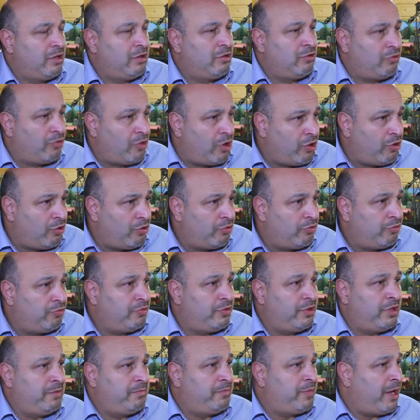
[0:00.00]

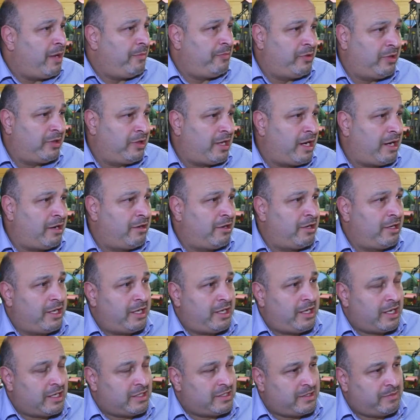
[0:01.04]
grown in
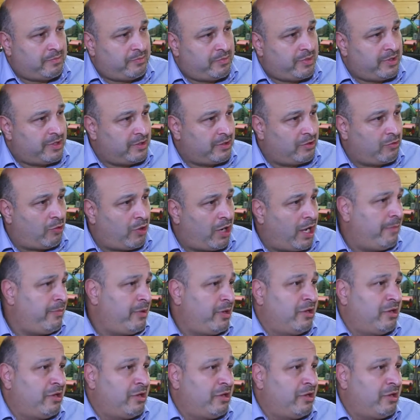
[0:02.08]
popularity? Has it been quiet?